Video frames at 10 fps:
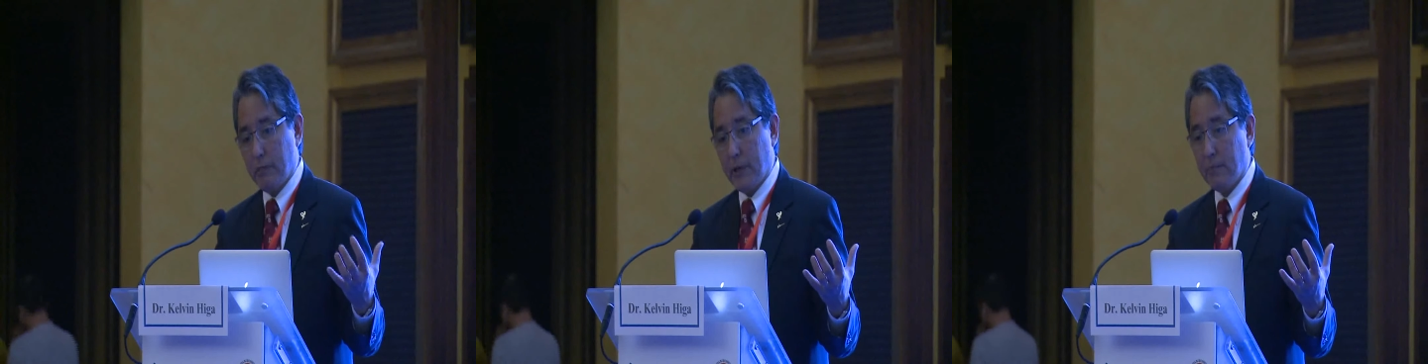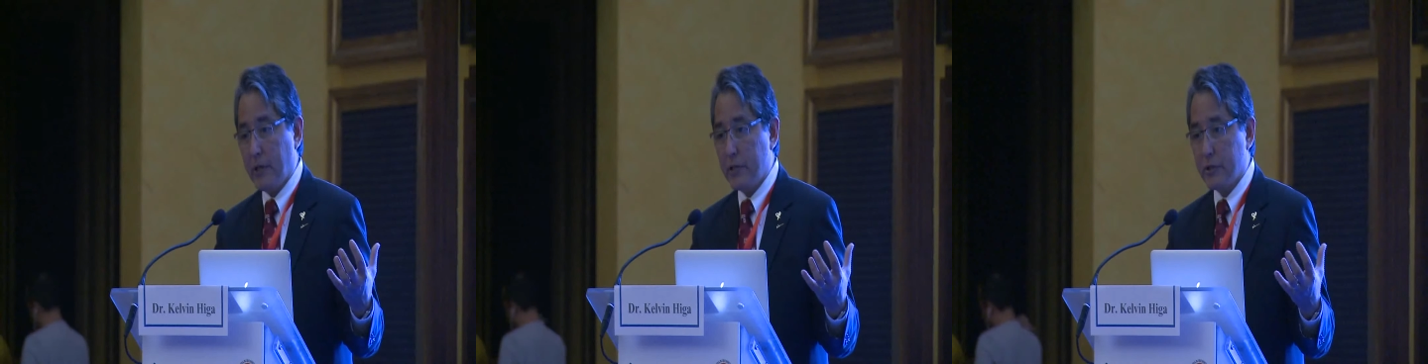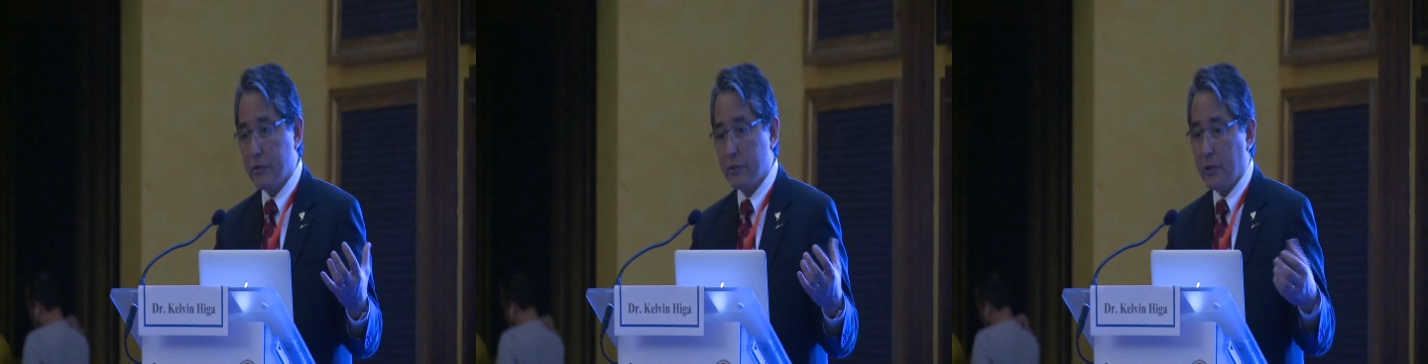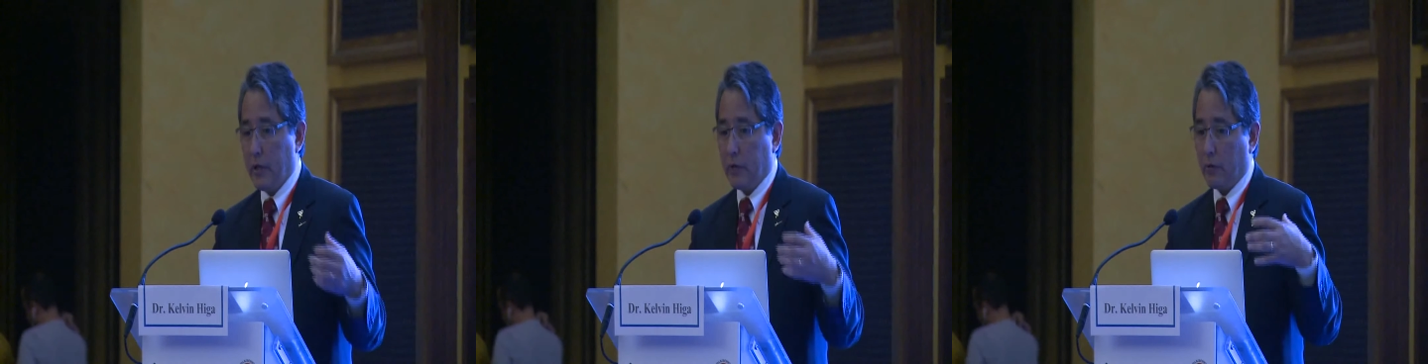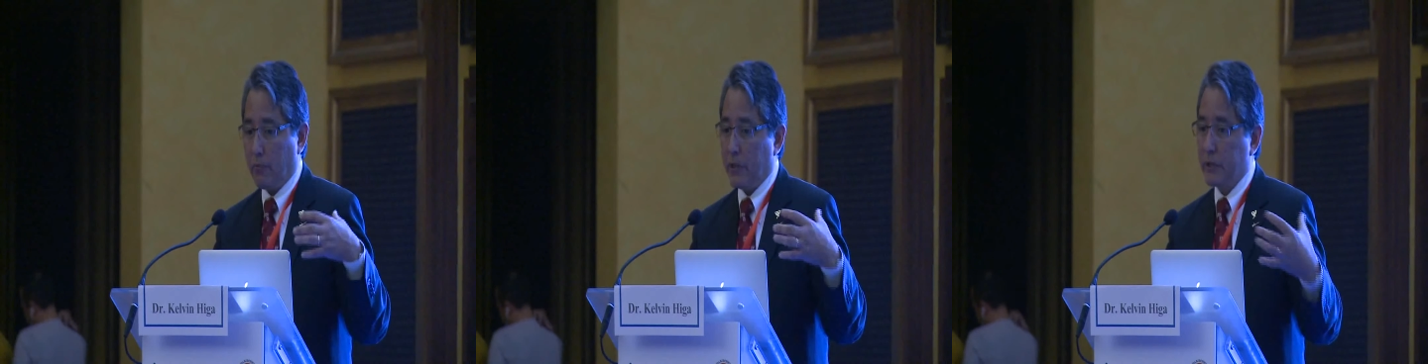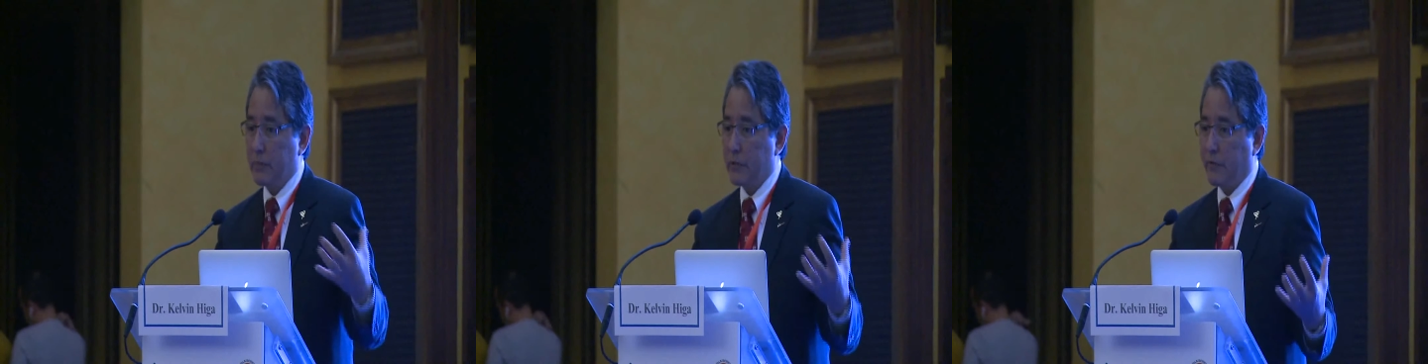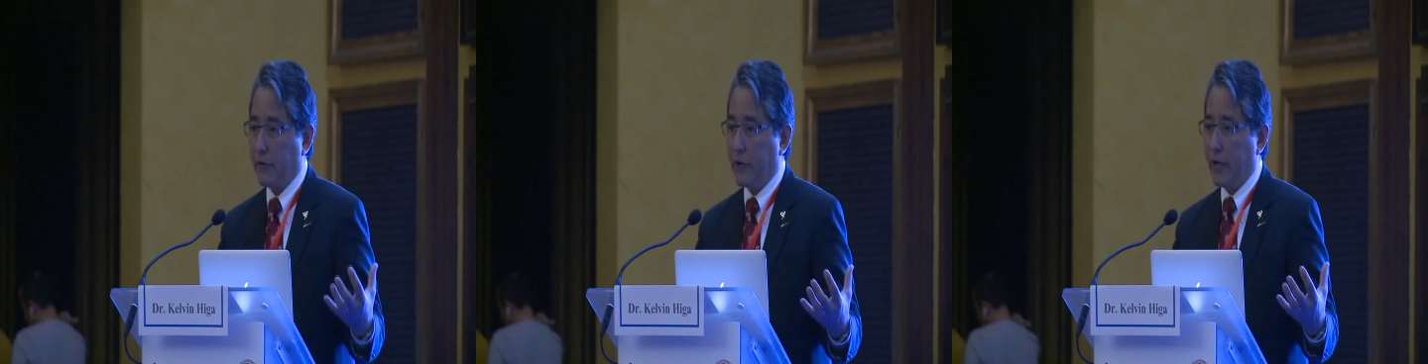the male patients, their momentum is
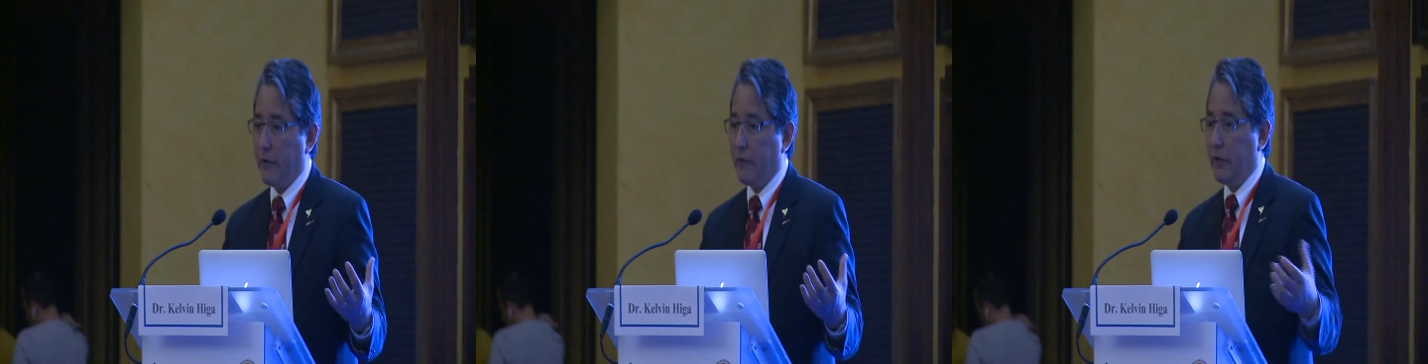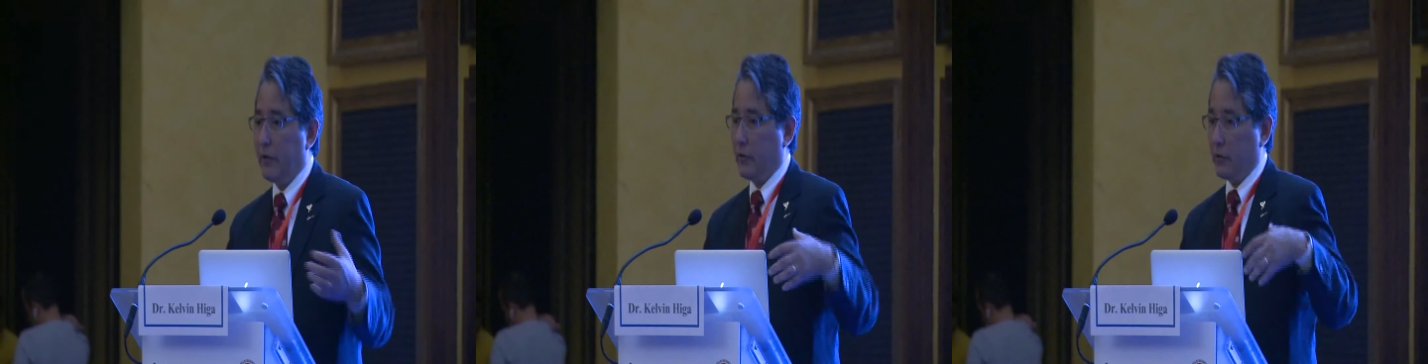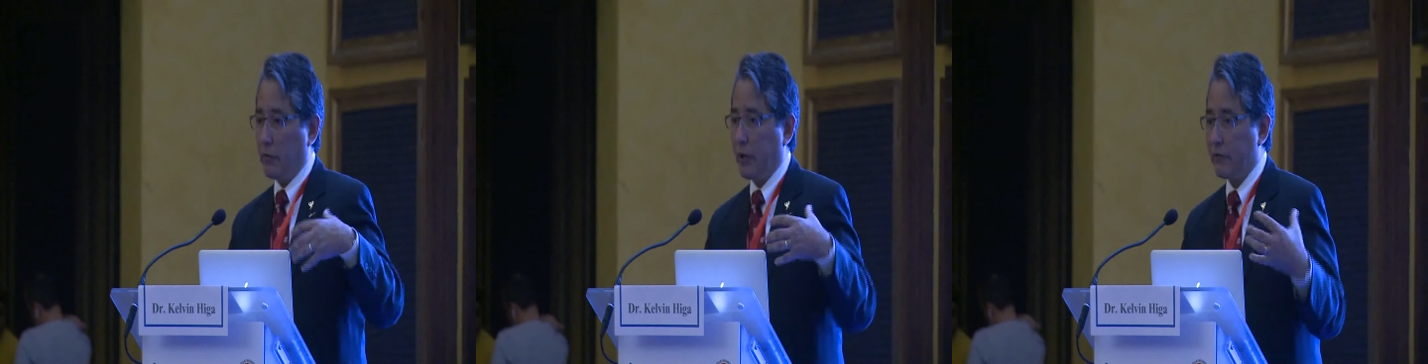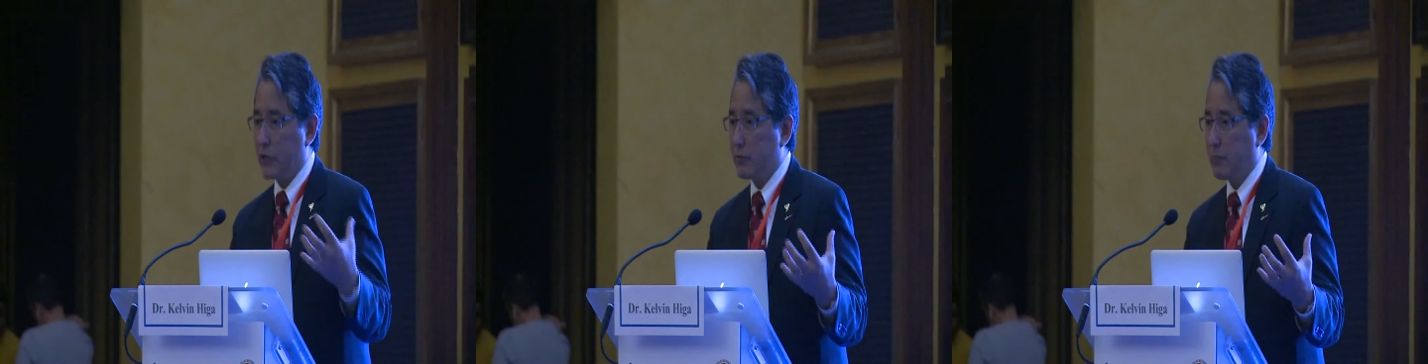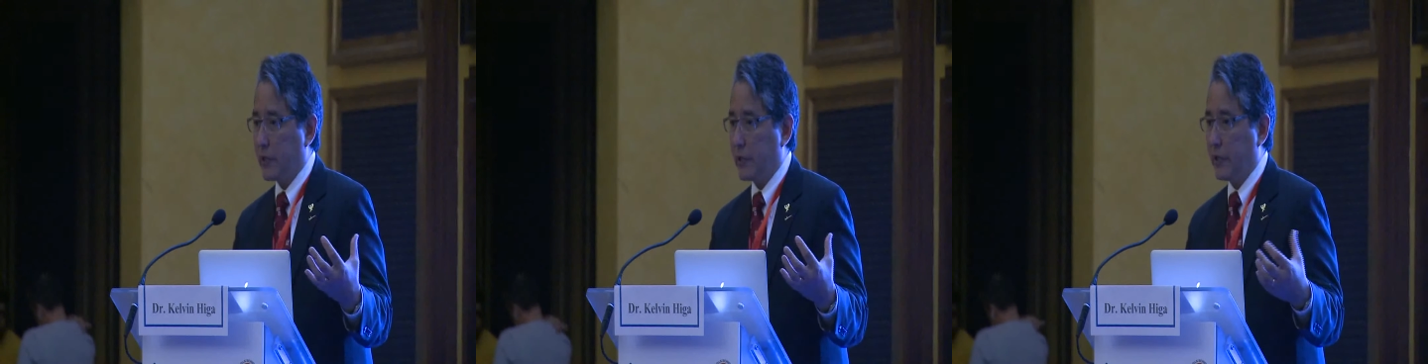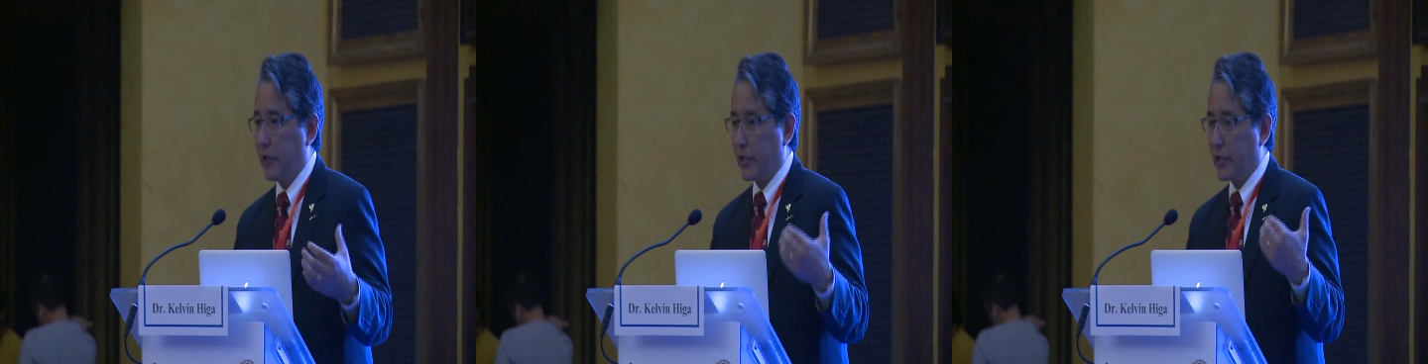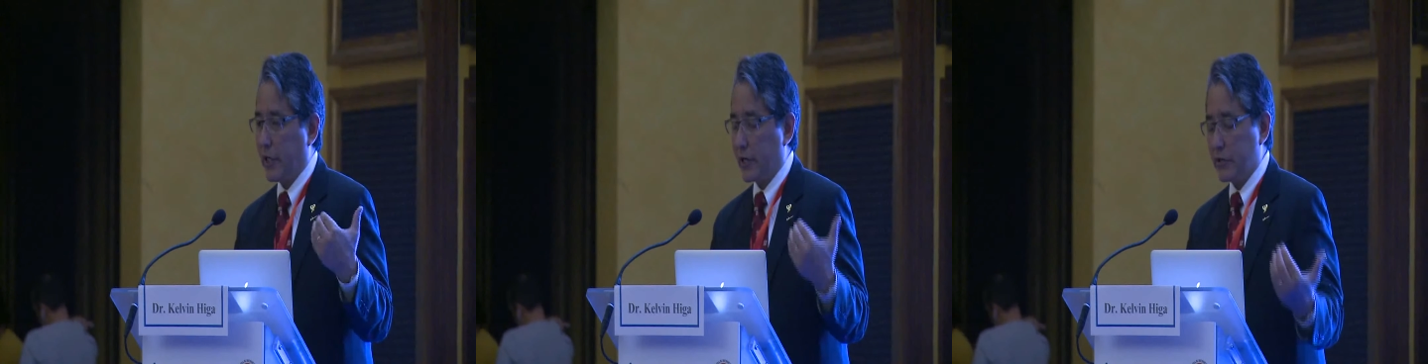very heavy, you don't have to split it, and it
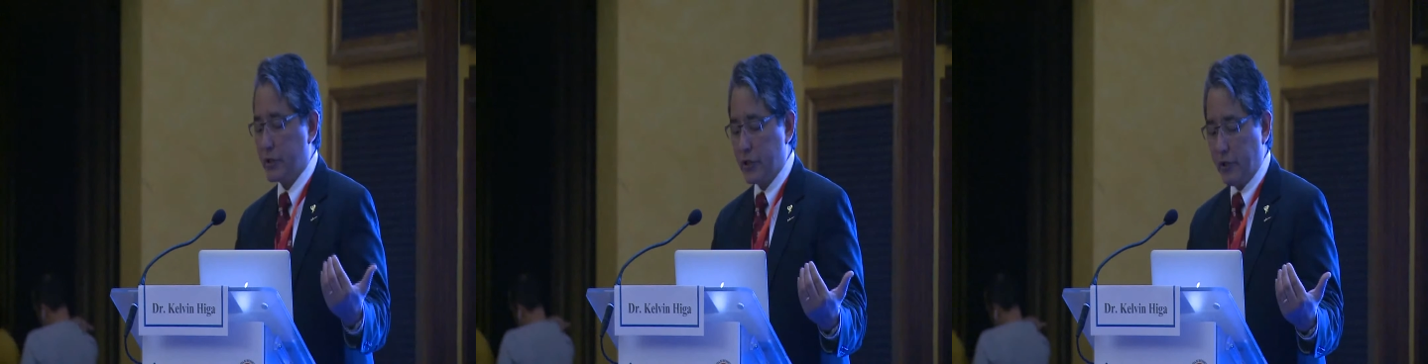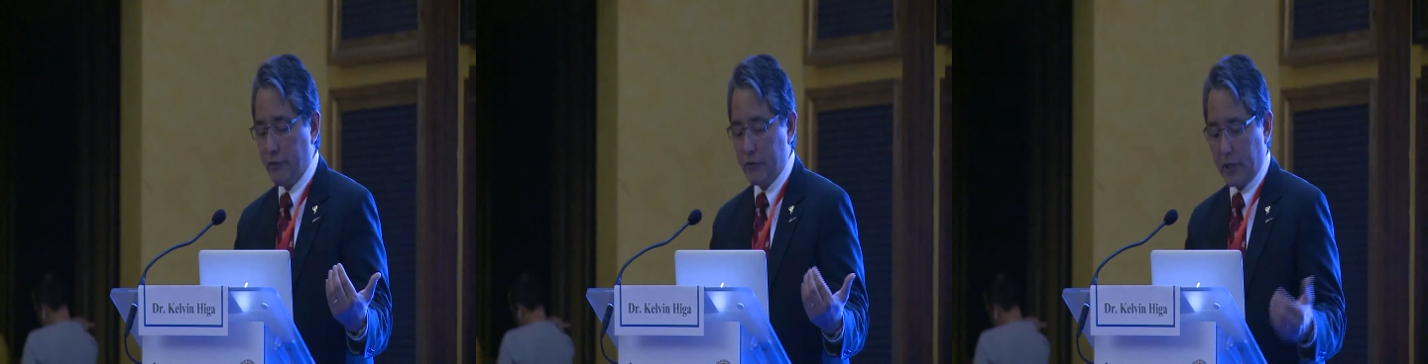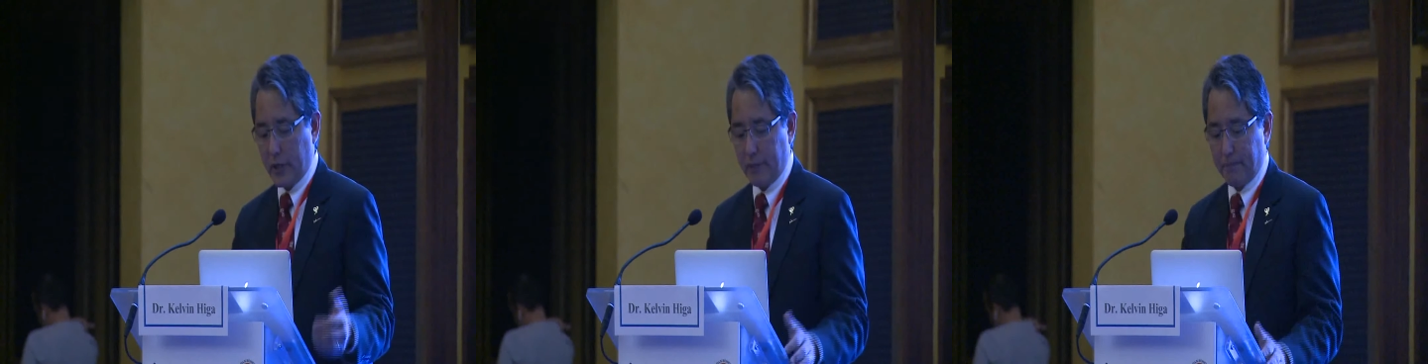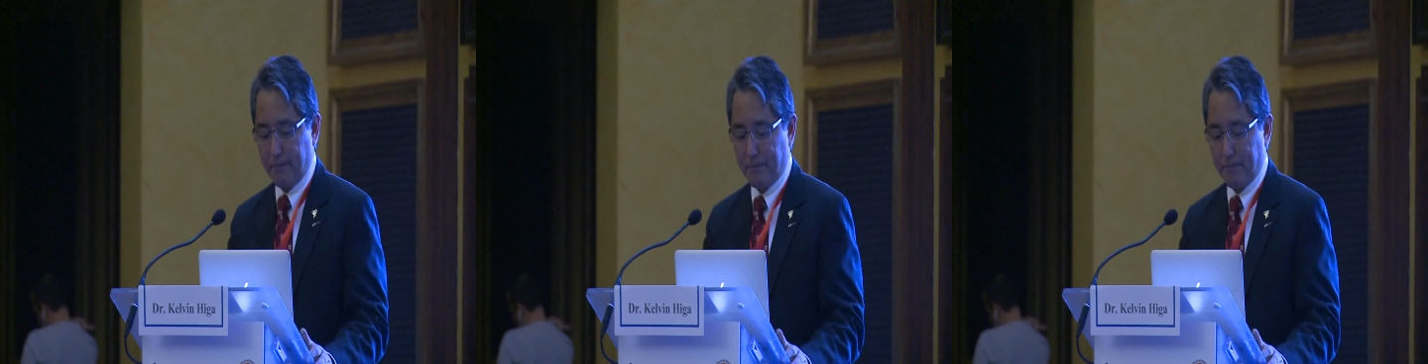can actually save you time.